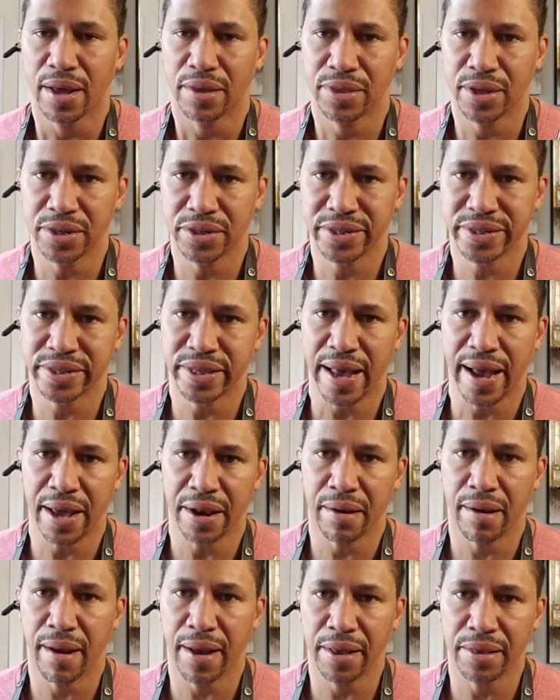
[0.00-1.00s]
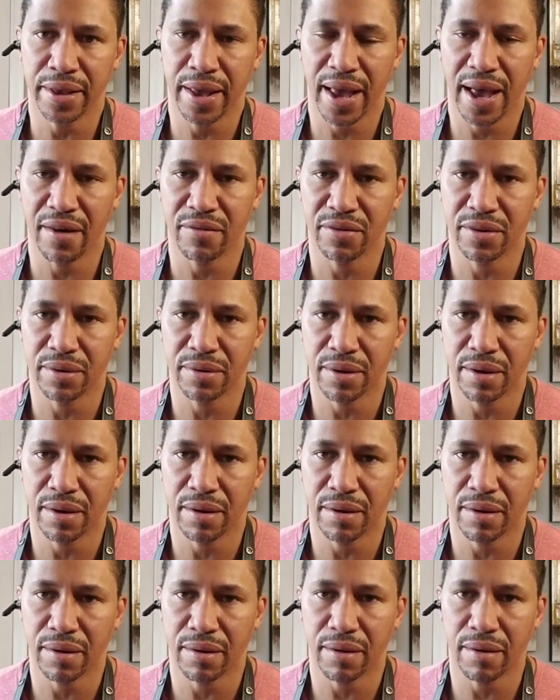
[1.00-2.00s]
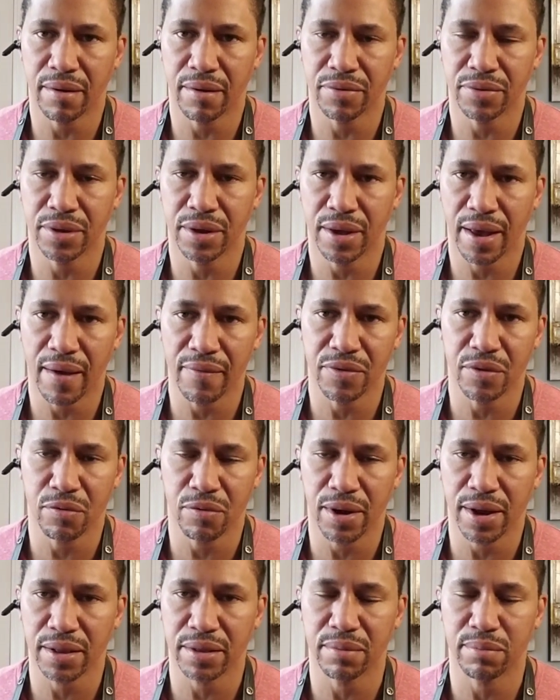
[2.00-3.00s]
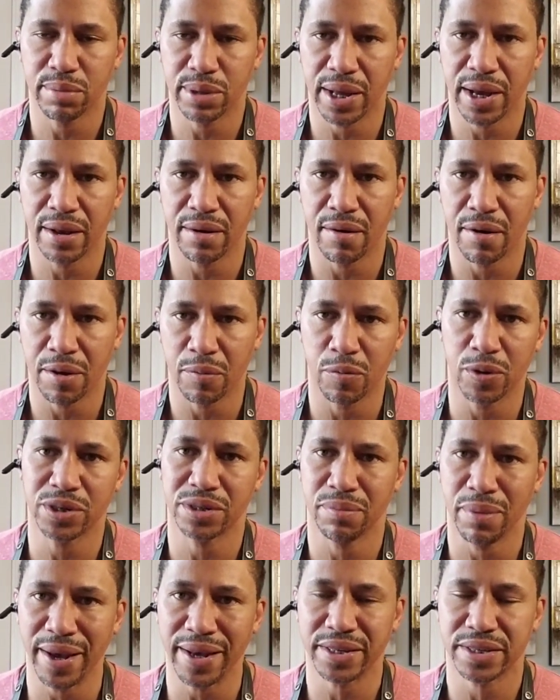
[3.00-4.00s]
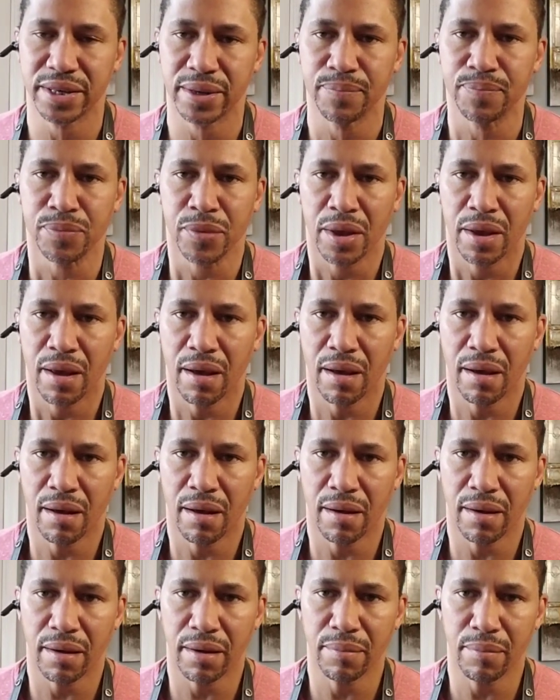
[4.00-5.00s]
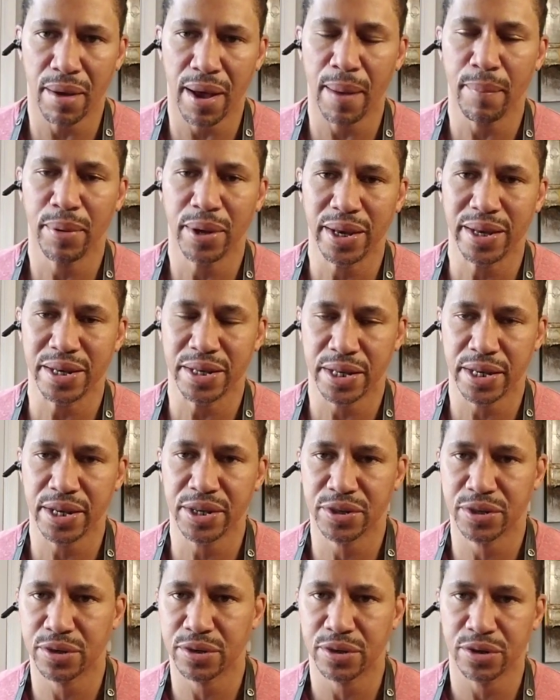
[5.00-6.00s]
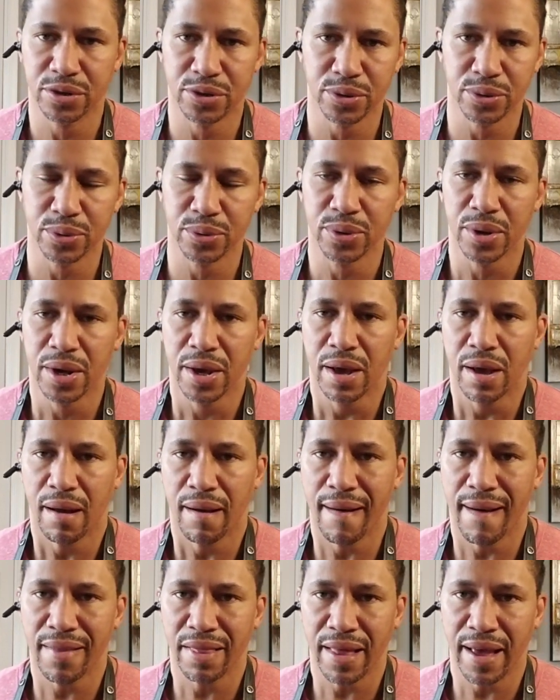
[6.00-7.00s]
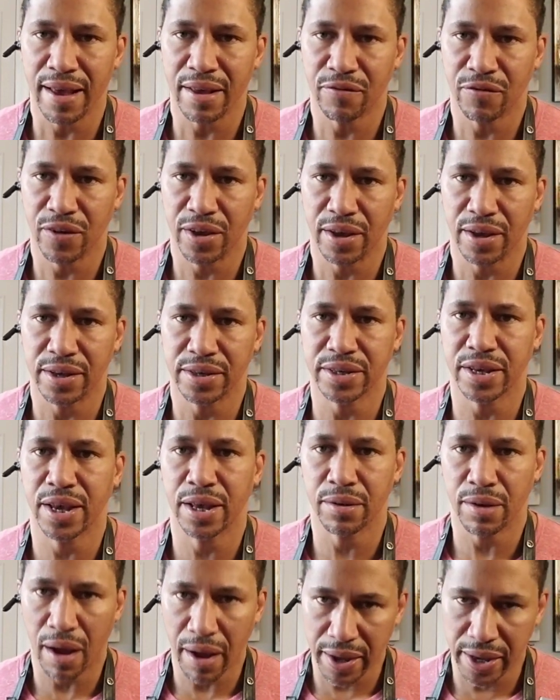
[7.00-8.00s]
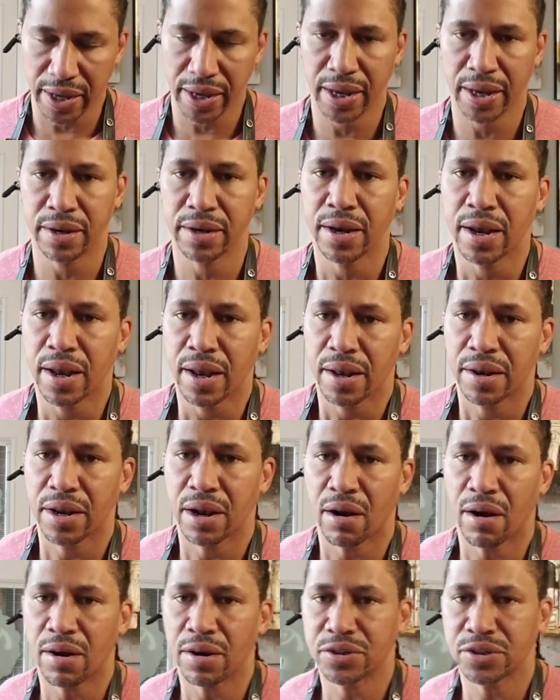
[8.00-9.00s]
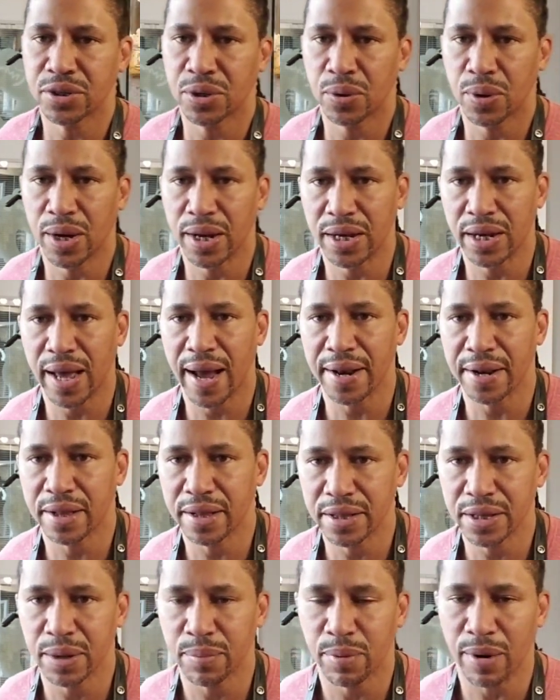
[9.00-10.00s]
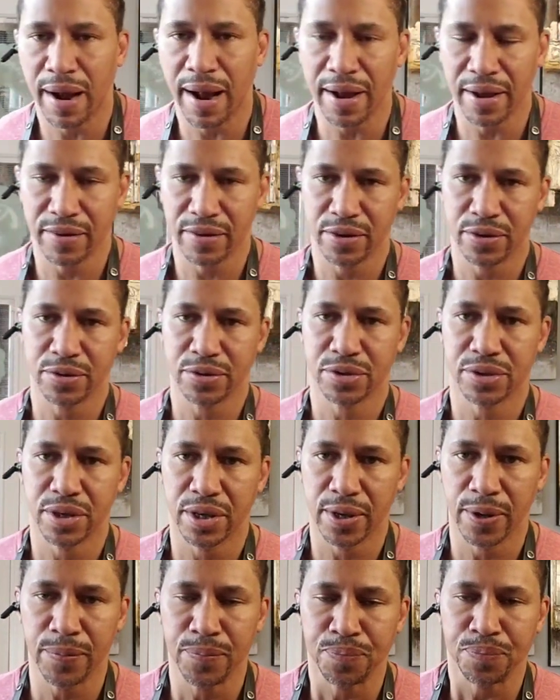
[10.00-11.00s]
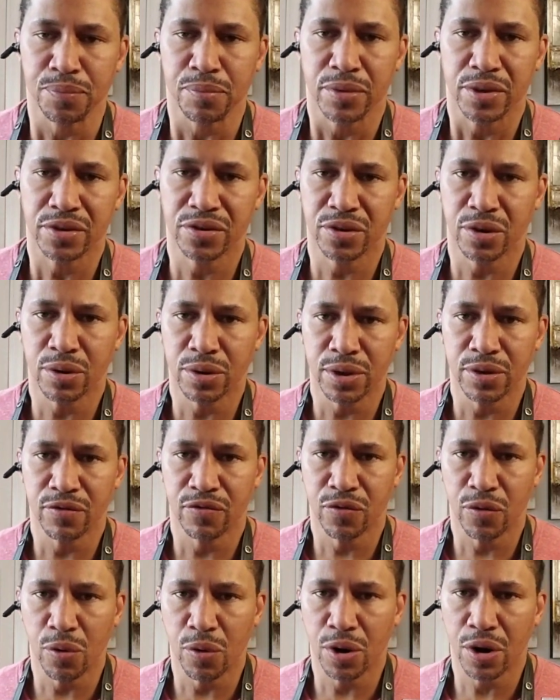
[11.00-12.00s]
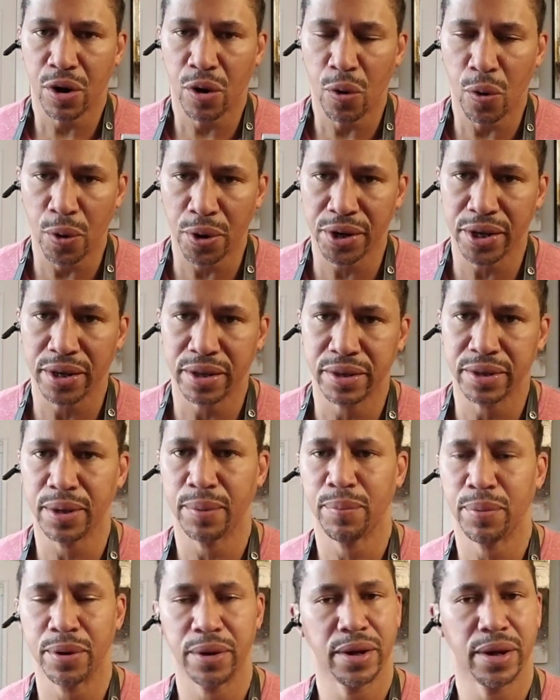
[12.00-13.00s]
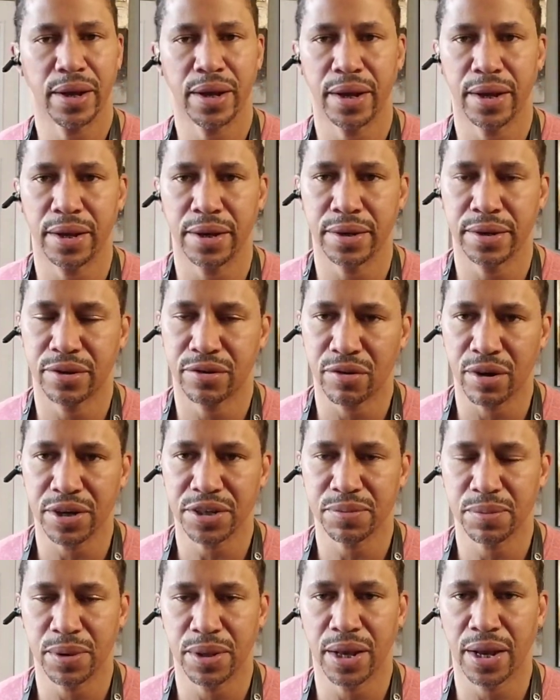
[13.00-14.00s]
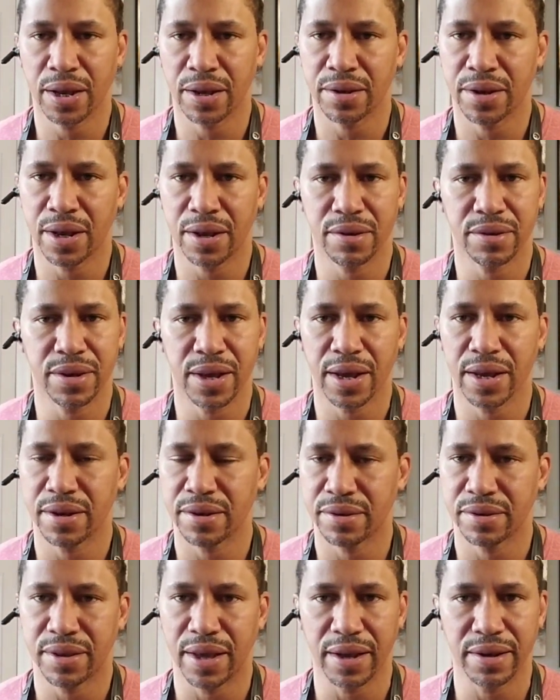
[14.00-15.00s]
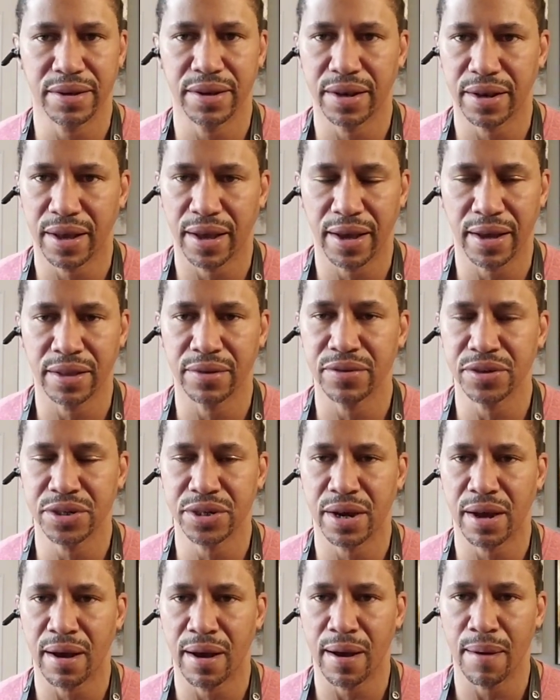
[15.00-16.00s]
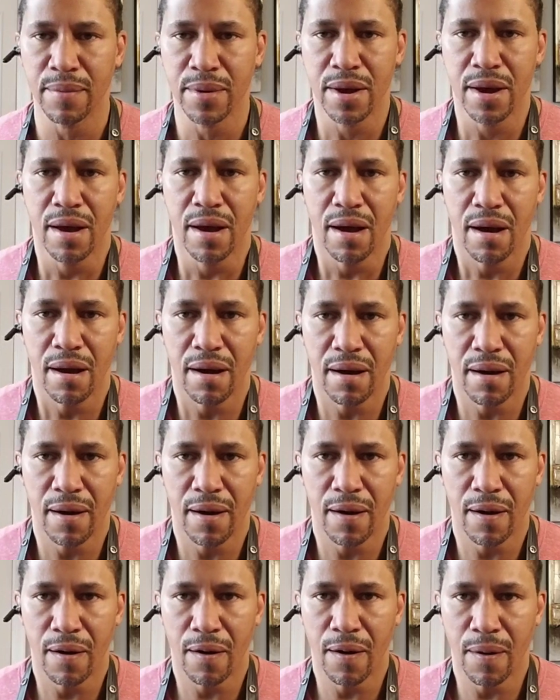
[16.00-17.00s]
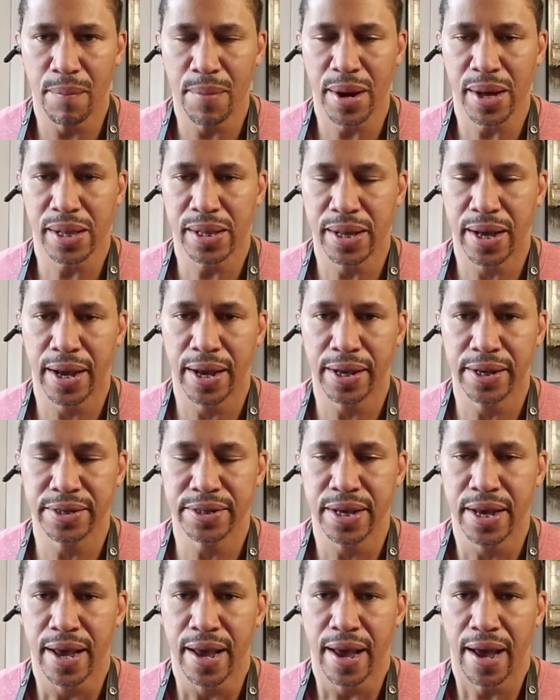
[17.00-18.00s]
They're just lighter, and they have the regular blade on them, which makes it, in my opinion, easier to do light fades. And again, they're also a lighter clipper. I use the Sterling 4 corded clipper, and trust me, they did a hell of a job on my clients.